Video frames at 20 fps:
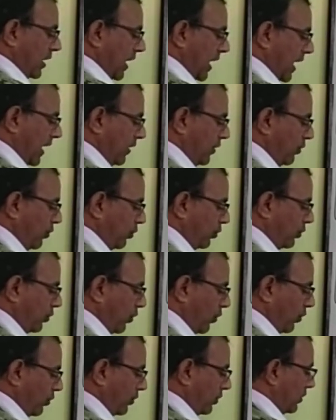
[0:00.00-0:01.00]
and
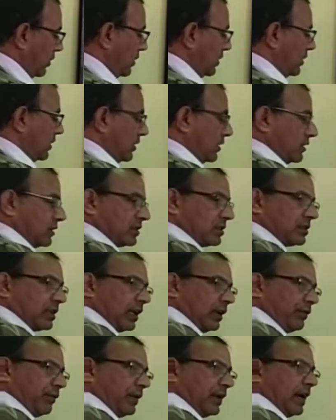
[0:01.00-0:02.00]
neutron.
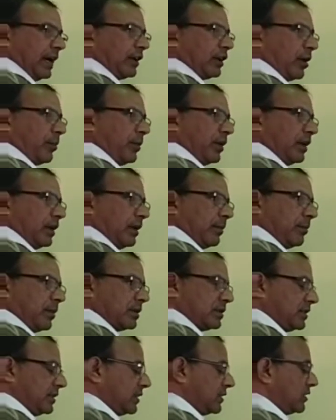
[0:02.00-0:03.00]
Sulfur atomic
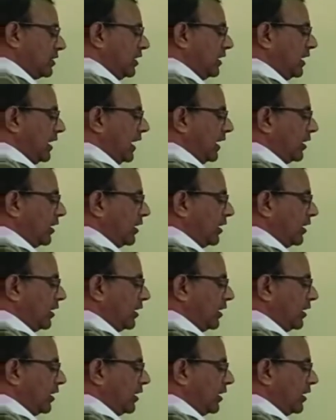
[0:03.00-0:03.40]
number 16,